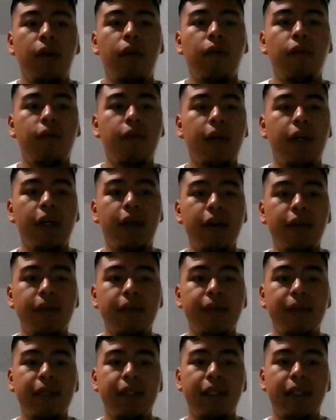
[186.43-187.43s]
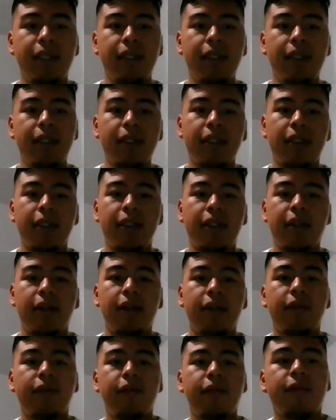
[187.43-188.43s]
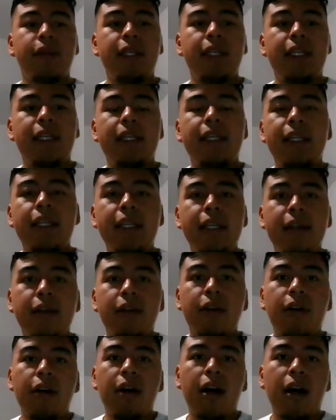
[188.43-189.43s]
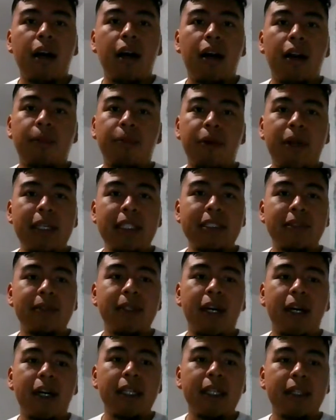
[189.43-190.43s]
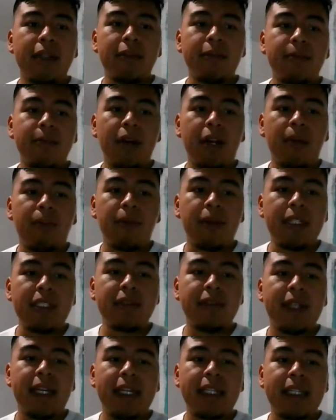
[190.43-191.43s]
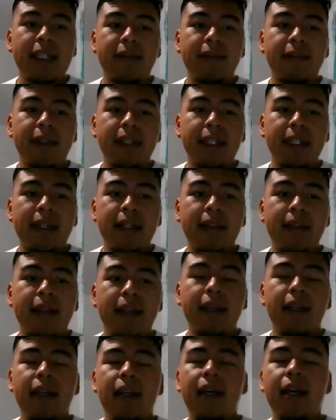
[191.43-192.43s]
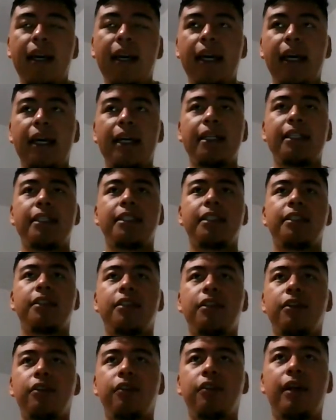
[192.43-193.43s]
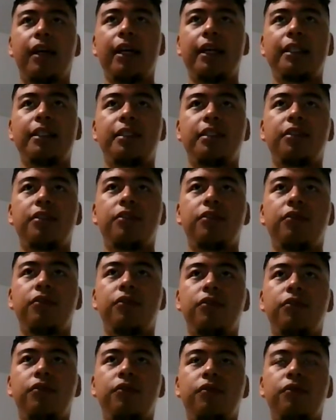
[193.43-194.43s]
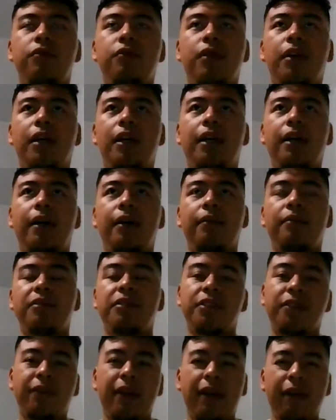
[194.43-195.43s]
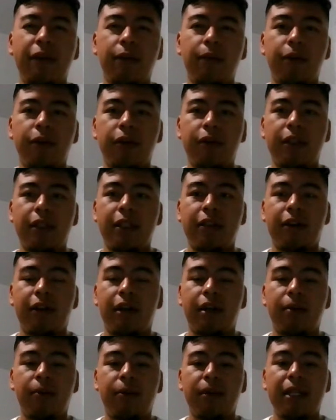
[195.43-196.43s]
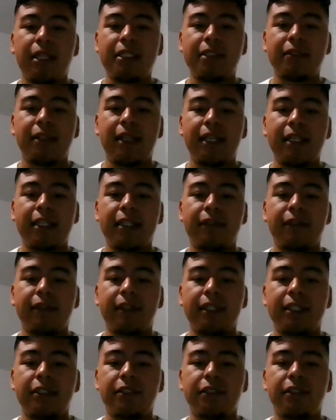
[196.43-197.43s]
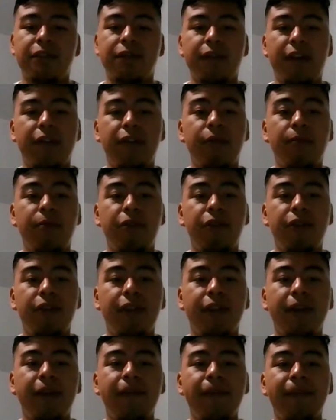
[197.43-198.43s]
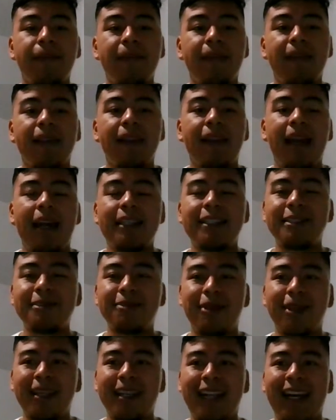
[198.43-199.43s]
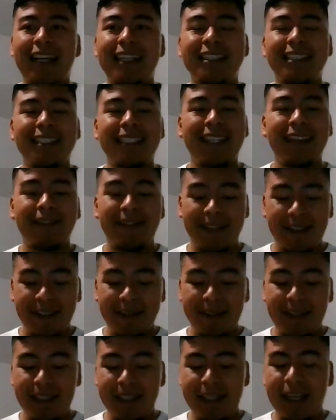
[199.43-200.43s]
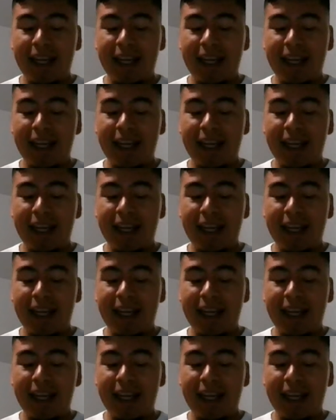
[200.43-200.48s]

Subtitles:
Well, we our brains react differently as to survival mode. Our brains react differently to survival mode. I just wanted to ask that very quick.